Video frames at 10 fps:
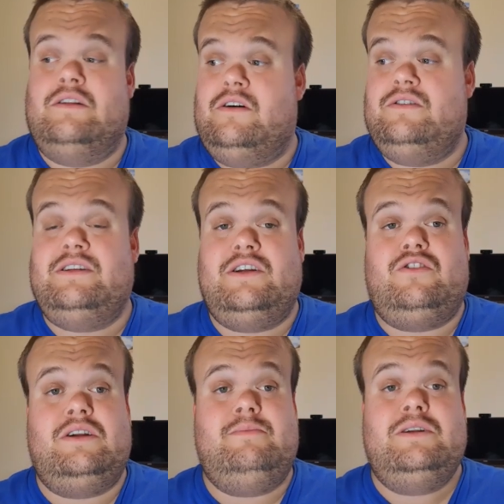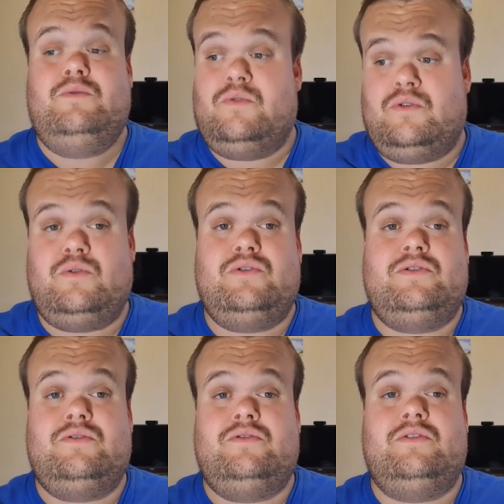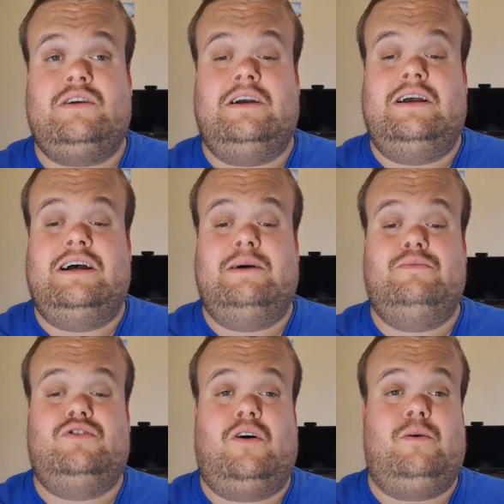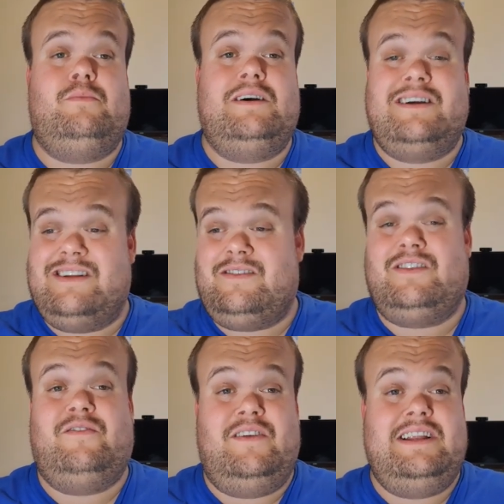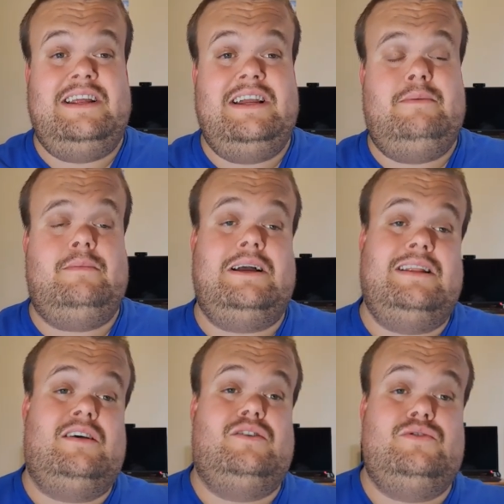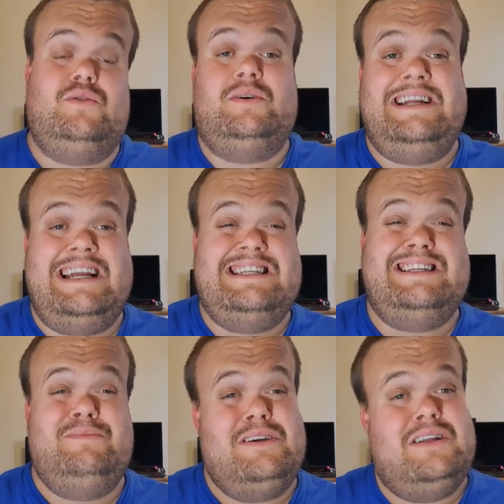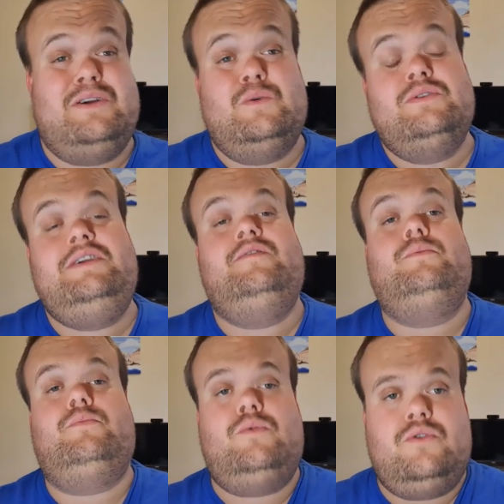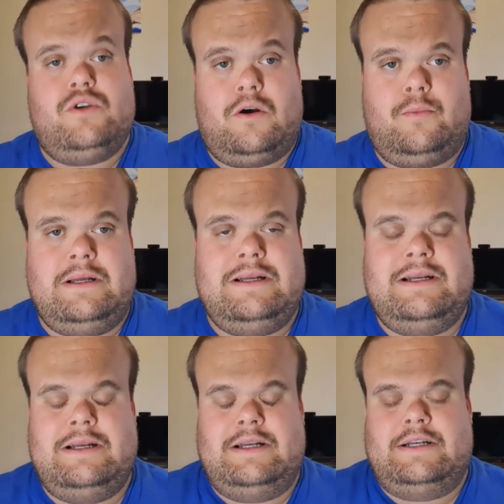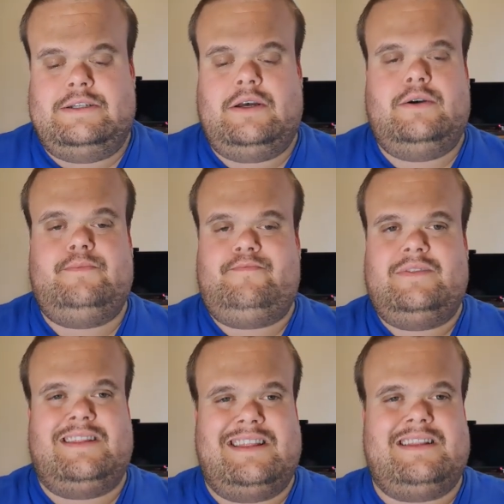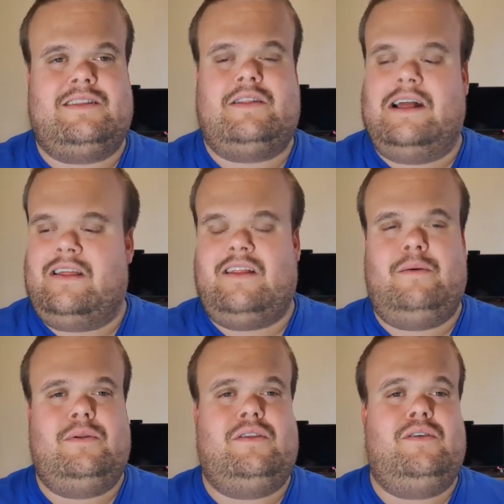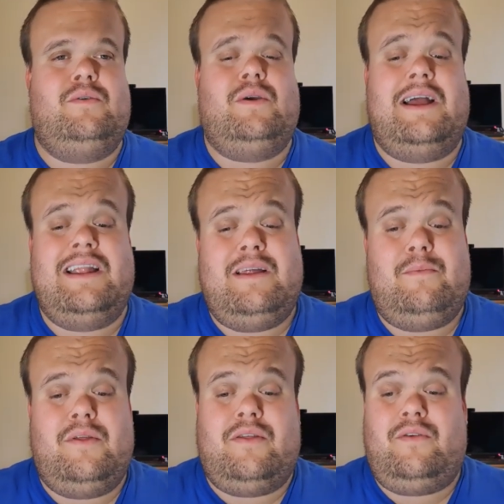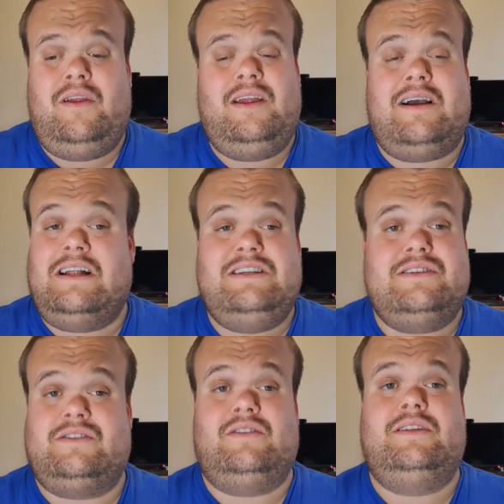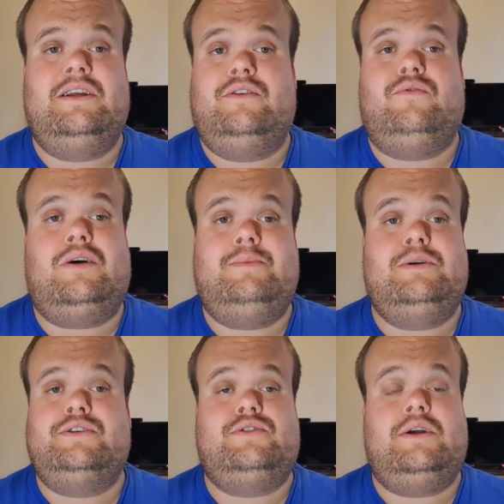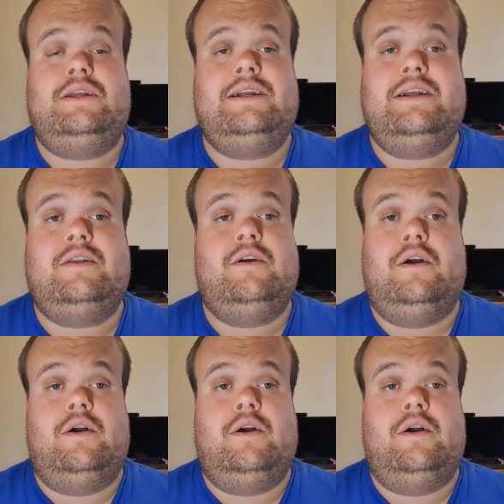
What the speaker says: Those in agreement will cause drama defending him, and those who are against him are going to cause even more drama. So That's number two. And number three, I just don't think Rugby Australia can